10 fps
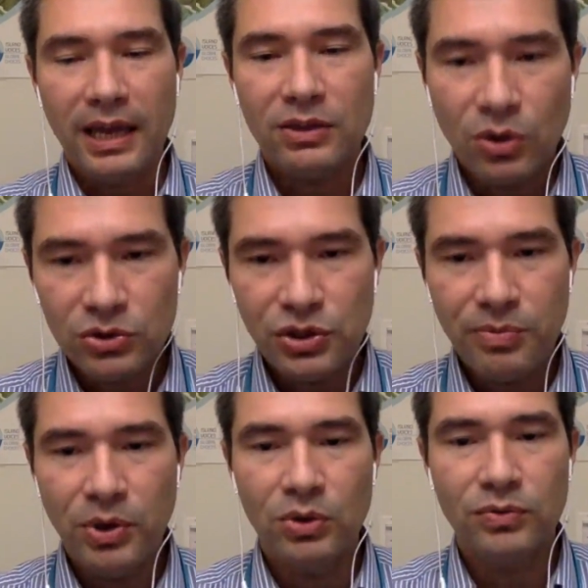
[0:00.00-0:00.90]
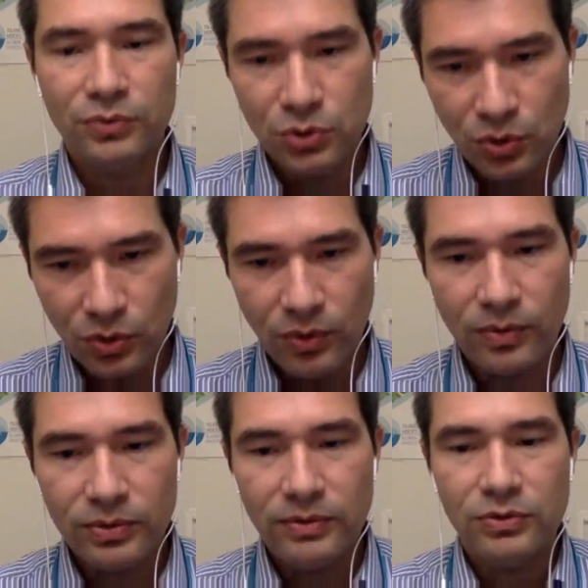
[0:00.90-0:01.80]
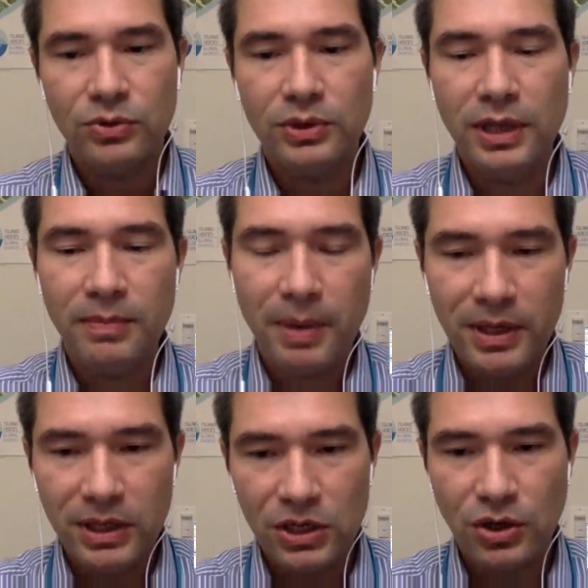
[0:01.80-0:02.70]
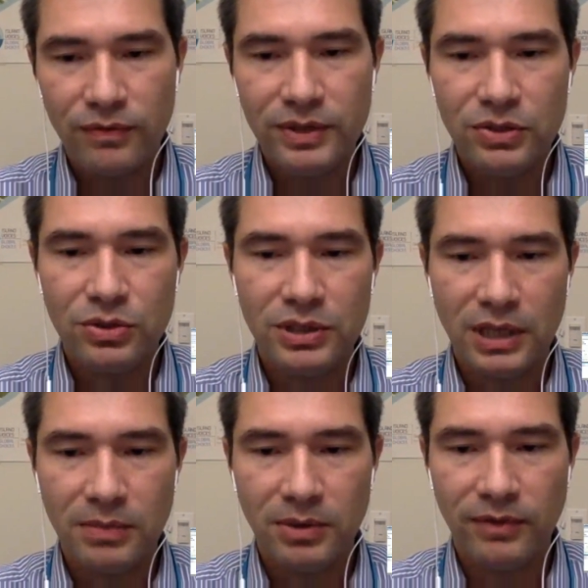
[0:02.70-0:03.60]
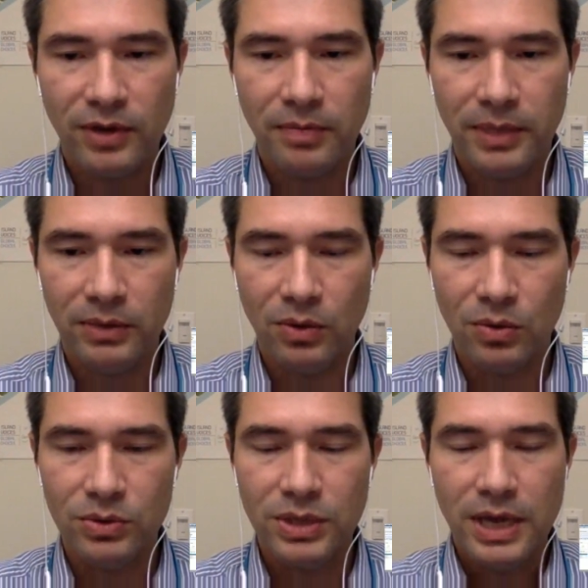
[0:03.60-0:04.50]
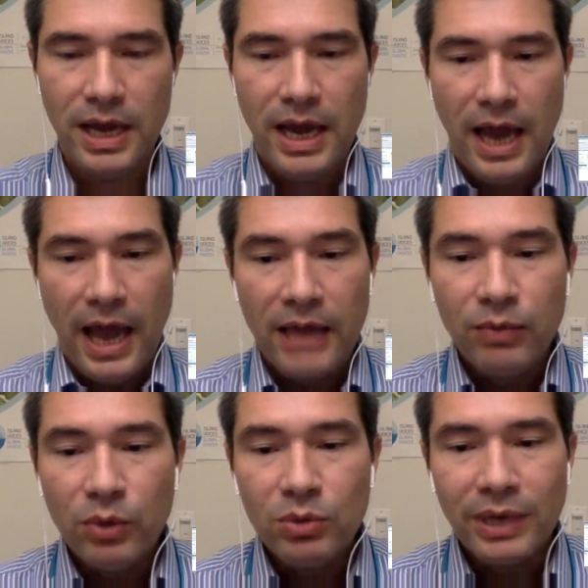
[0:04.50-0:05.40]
can contribute to the implementation of the Sustainable Development Goals. And we would